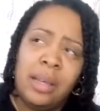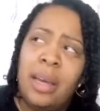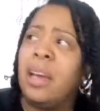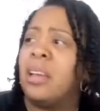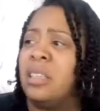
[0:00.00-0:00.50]

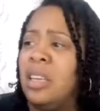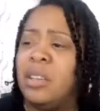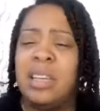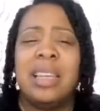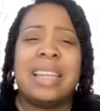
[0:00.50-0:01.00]
and continue
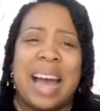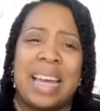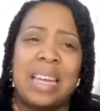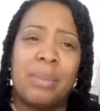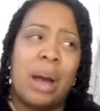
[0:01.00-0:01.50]
and then
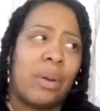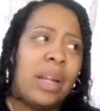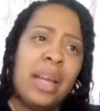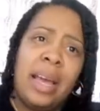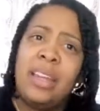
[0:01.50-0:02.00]
lying about it
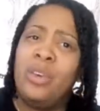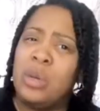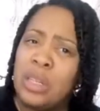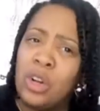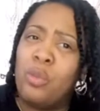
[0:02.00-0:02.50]
and doing
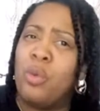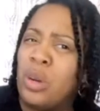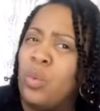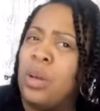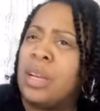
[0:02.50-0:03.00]
it on more
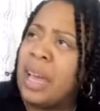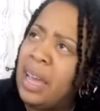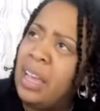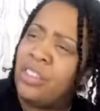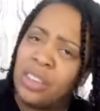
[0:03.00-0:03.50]
than one
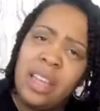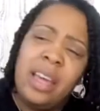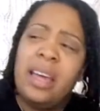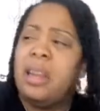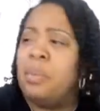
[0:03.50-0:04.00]
occasion
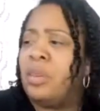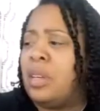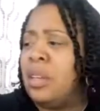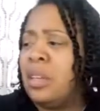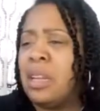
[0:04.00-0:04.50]
and
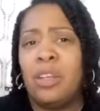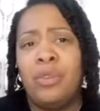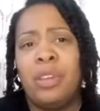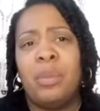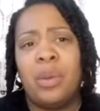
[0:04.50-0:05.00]
pretending that you
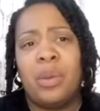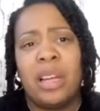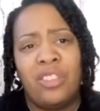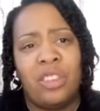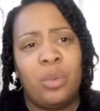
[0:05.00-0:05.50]
gonna be in a
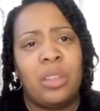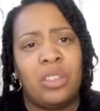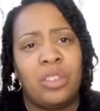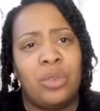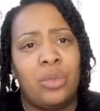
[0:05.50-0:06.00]
relationship with this
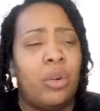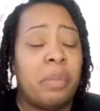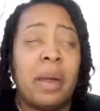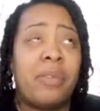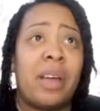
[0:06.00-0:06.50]
dude or
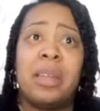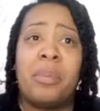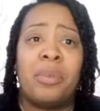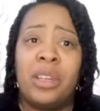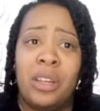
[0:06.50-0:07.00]
matter of fact not
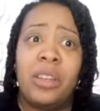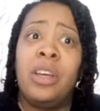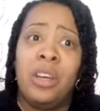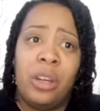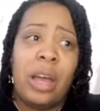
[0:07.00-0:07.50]
pretending
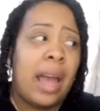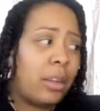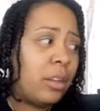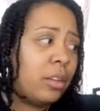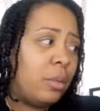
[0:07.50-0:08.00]

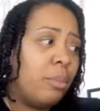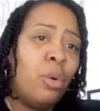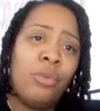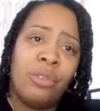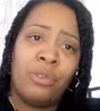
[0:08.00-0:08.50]
acting
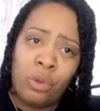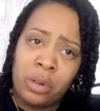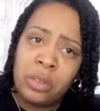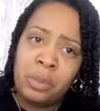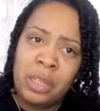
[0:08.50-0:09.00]
moving
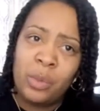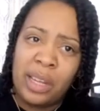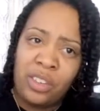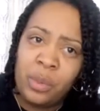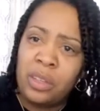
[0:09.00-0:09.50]
forward to be in a
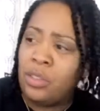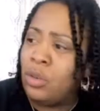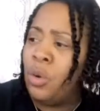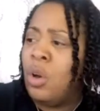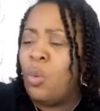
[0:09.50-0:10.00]
relationship with this
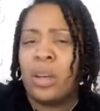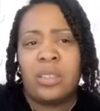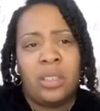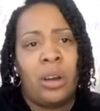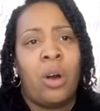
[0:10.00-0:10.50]
dude while
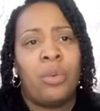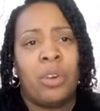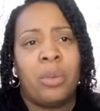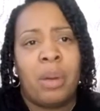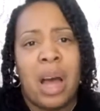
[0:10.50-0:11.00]
still holding on
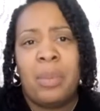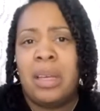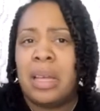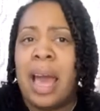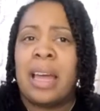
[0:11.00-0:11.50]
to Bobby
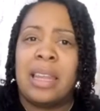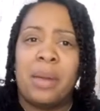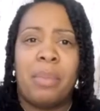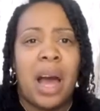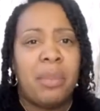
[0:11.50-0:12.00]
and acting like
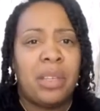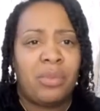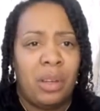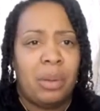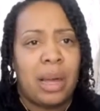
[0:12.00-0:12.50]
Bobby is
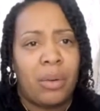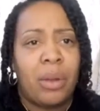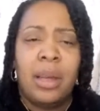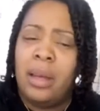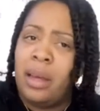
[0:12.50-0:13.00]
flipping out
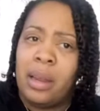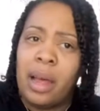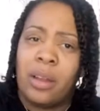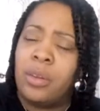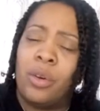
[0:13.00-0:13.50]
and
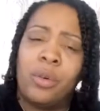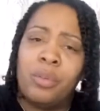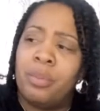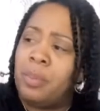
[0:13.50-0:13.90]
acting, no